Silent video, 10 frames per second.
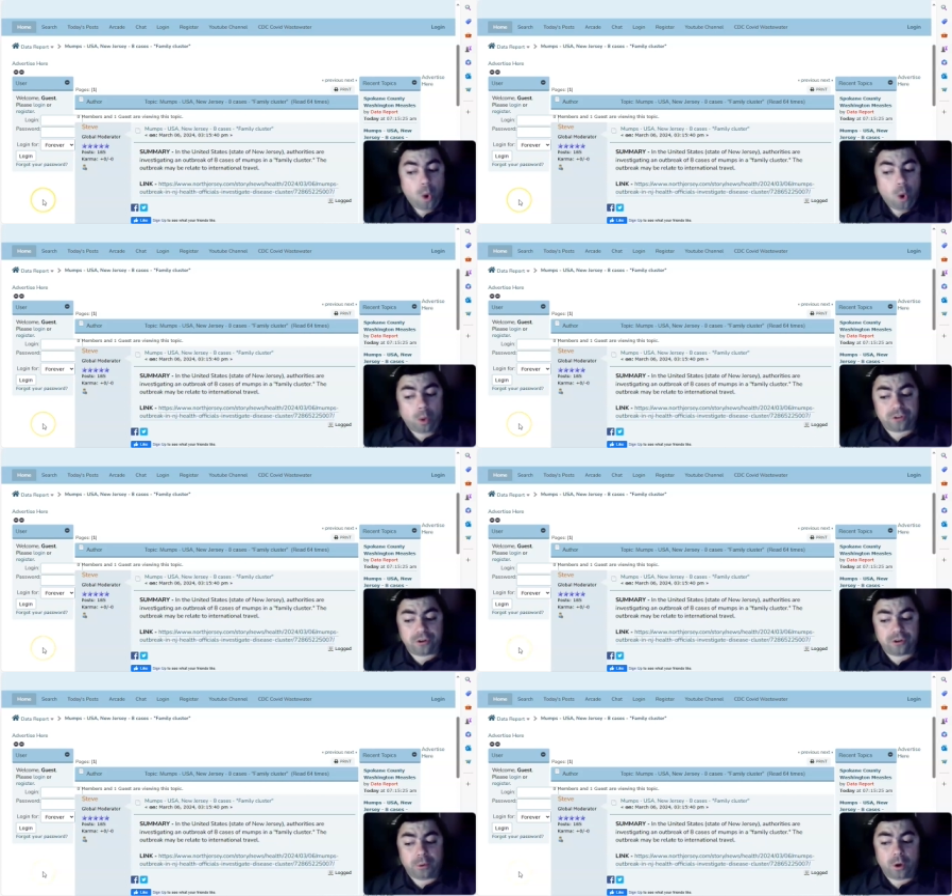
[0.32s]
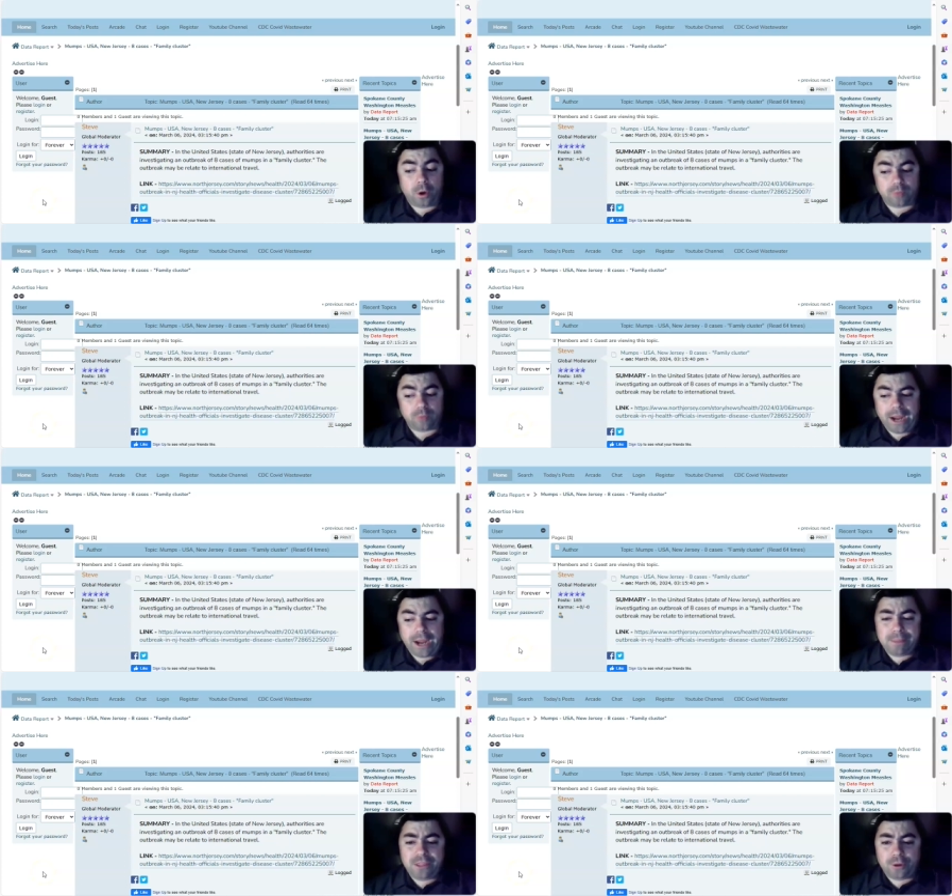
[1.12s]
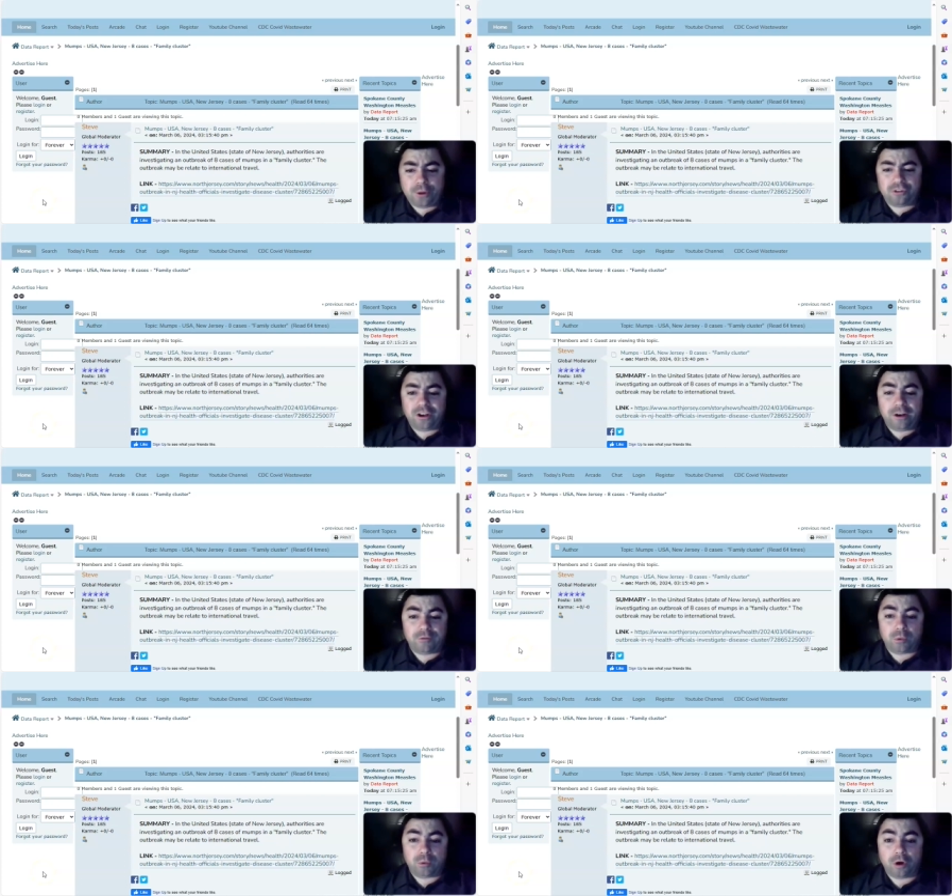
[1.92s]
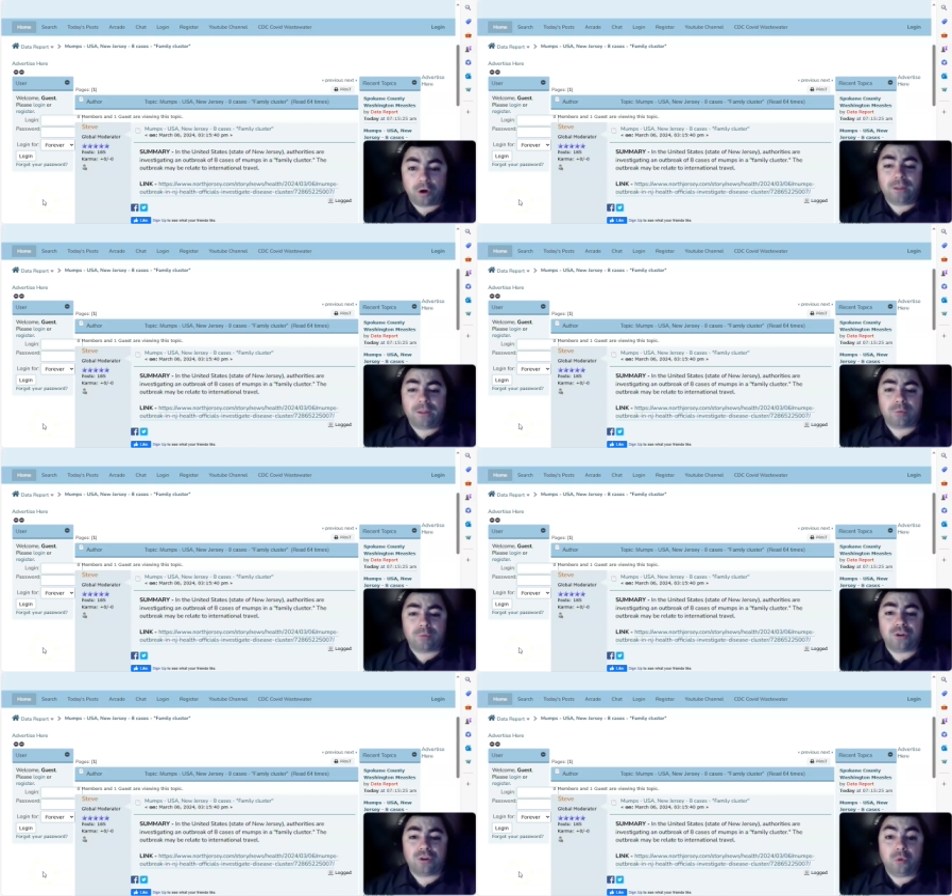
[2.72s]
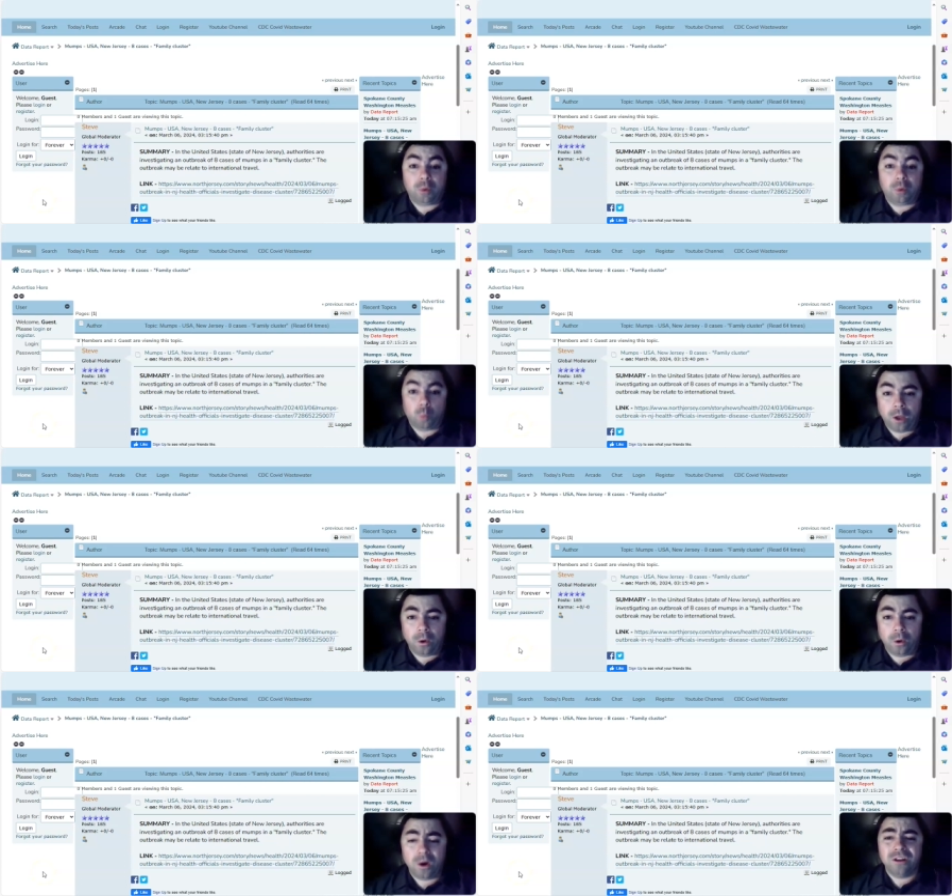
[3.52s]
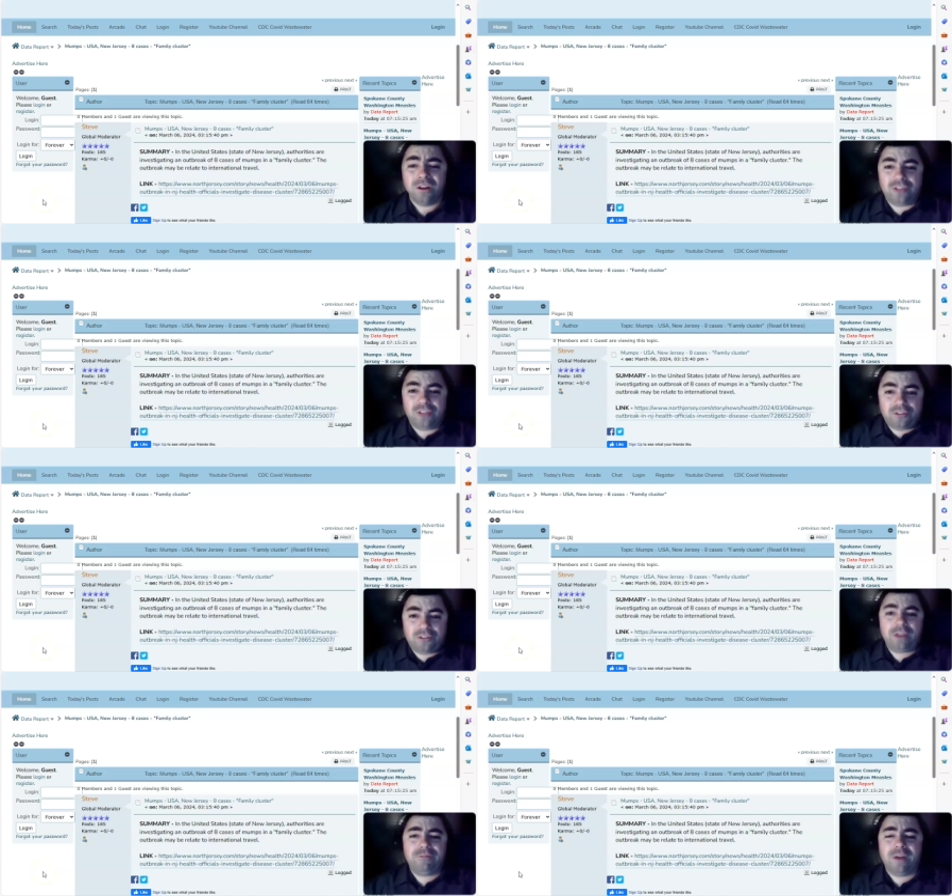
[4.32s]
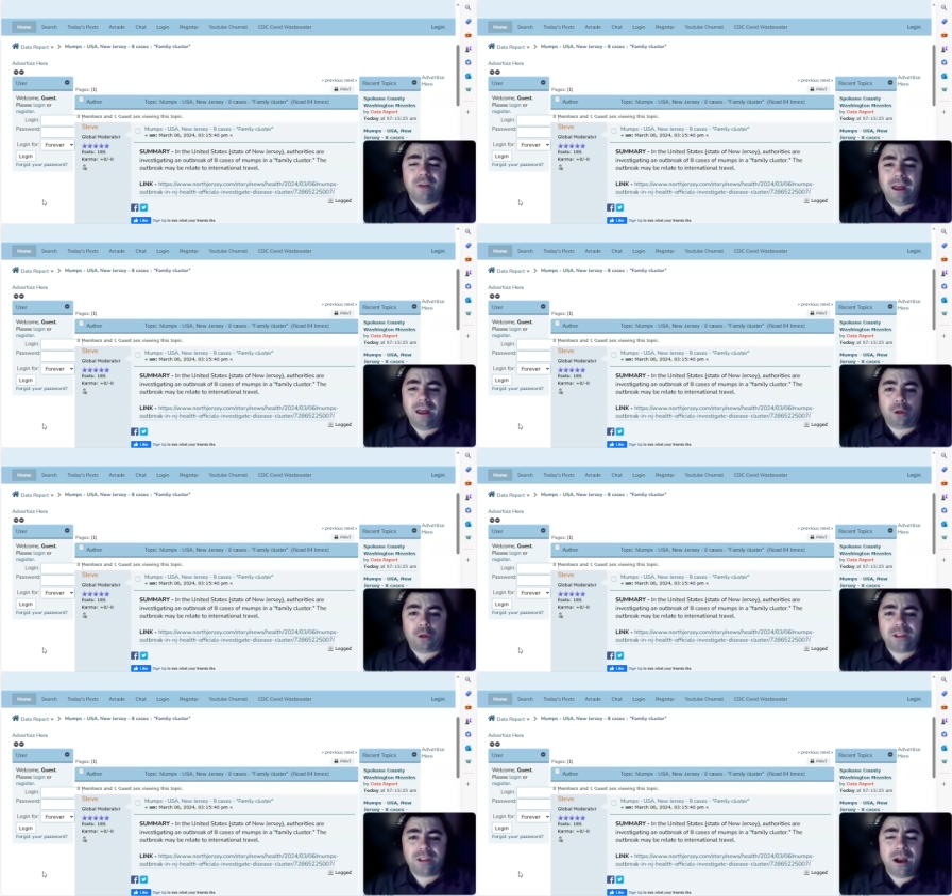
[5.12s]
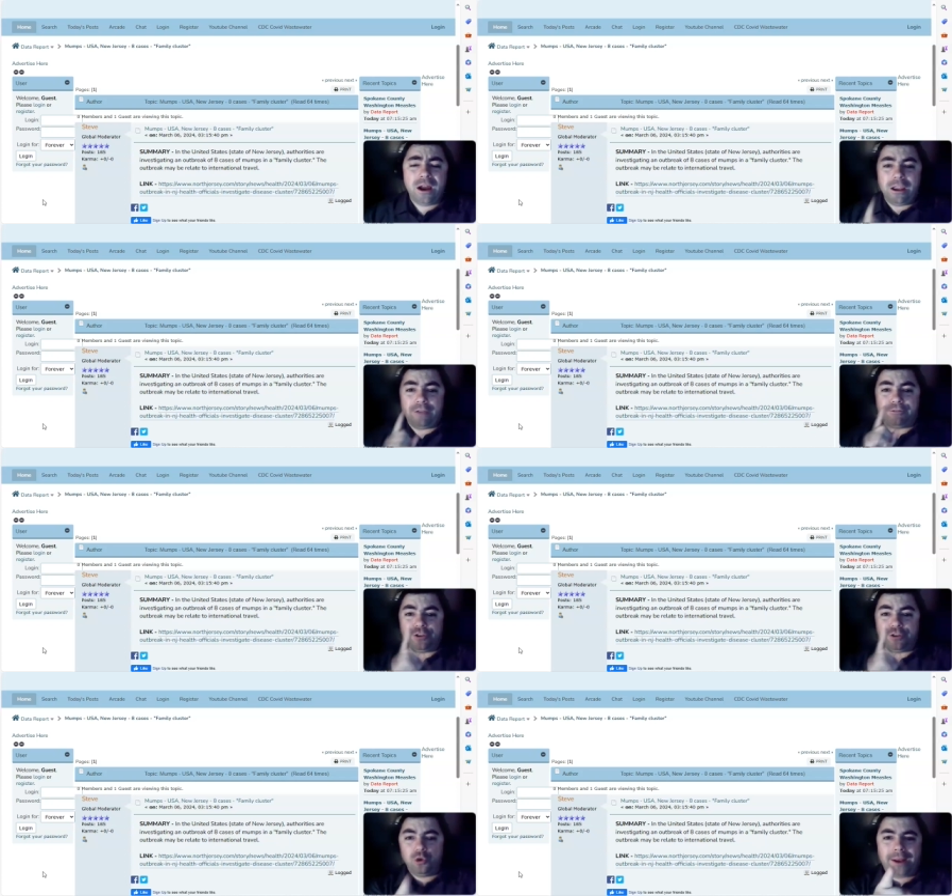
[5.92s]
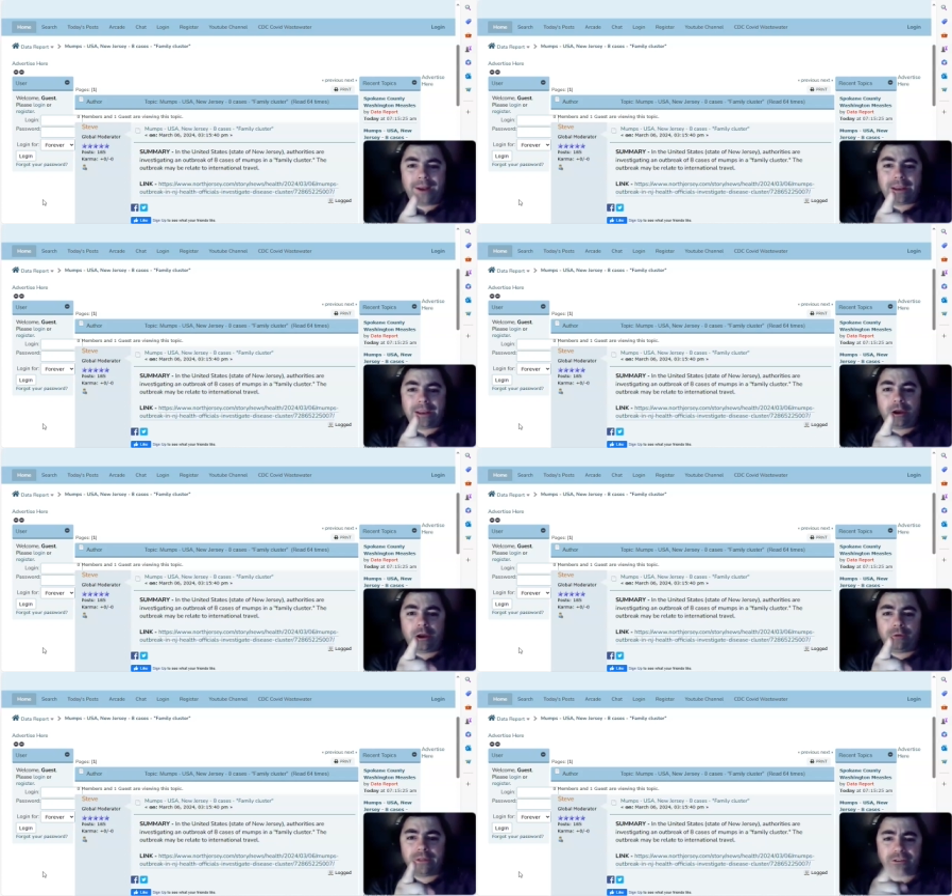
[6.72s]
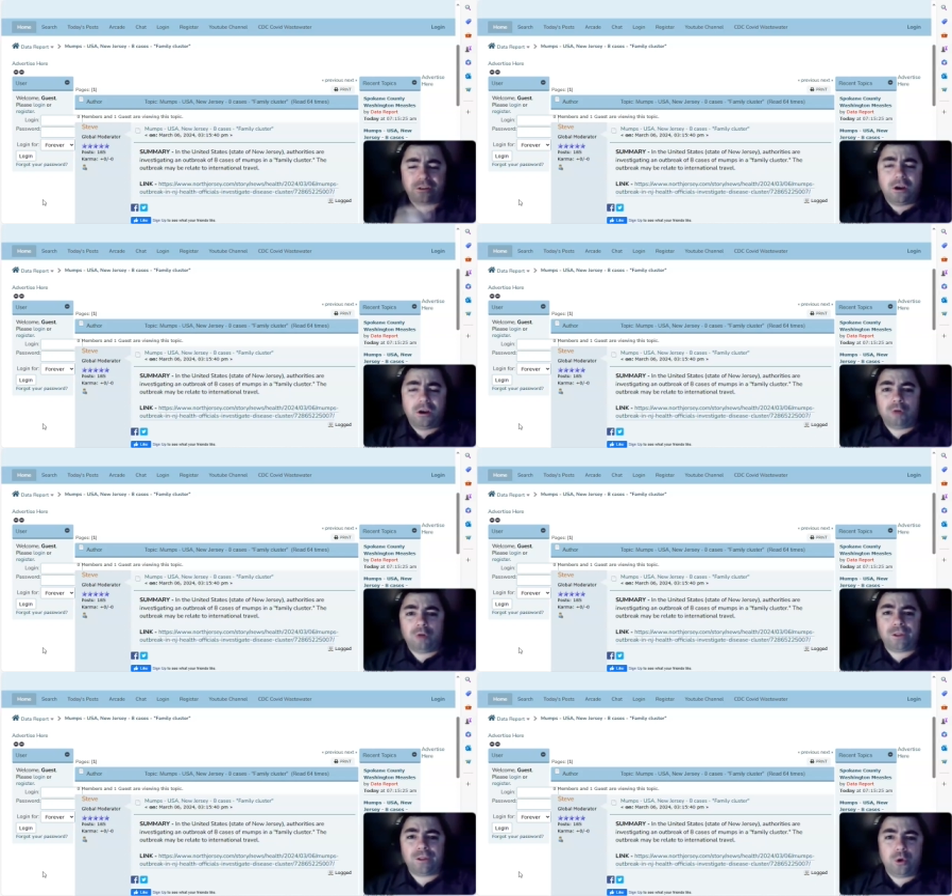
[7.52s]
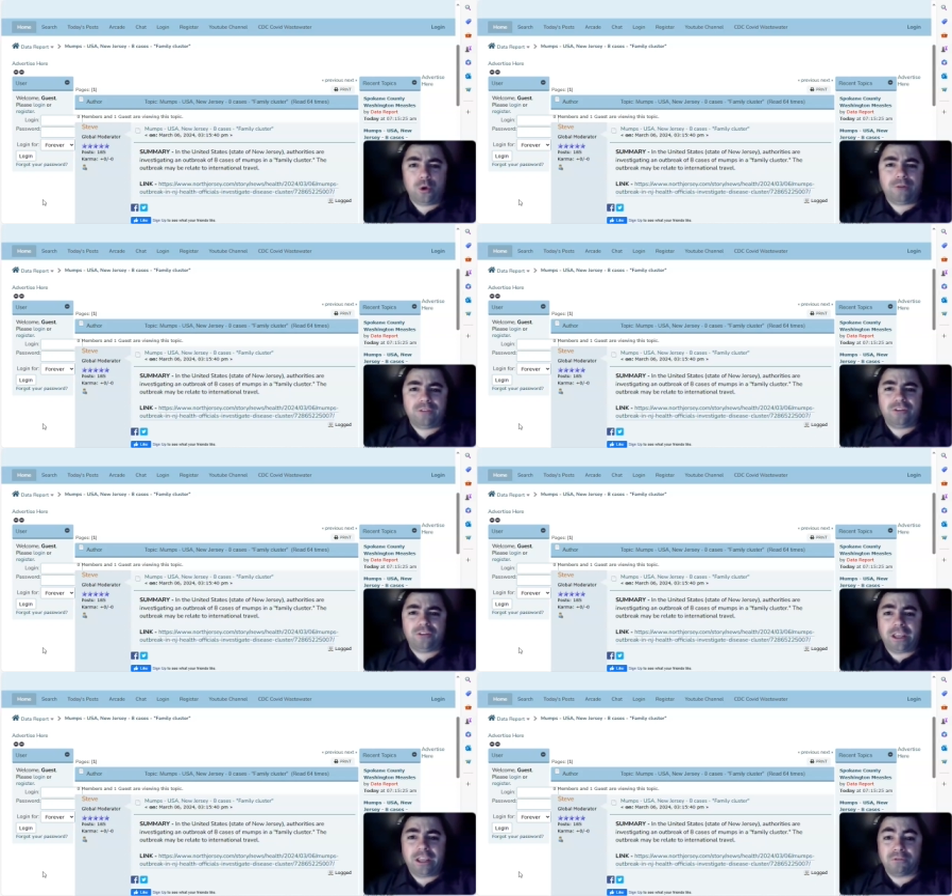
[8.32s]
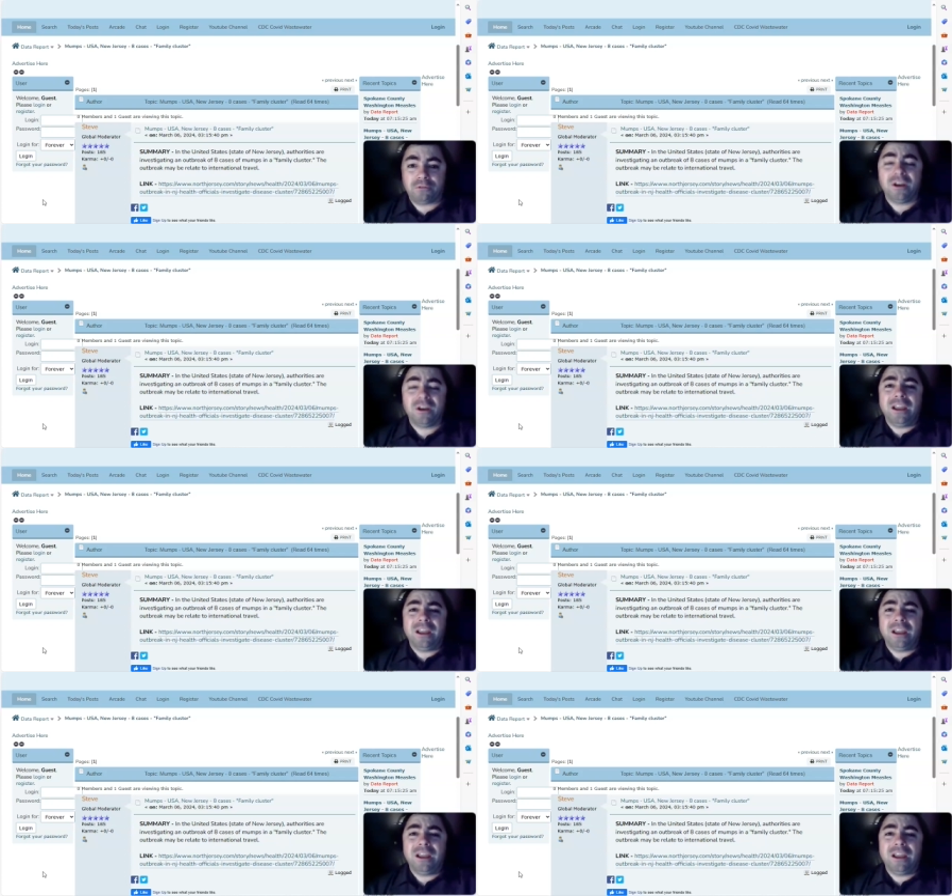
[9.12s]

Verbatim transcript: What's going on, everyone? Happy Thursday to everyone. Hopefully, everyone is doing well, staying safe, healthy. If you had to take a COVID test, hopefully you have tested negative.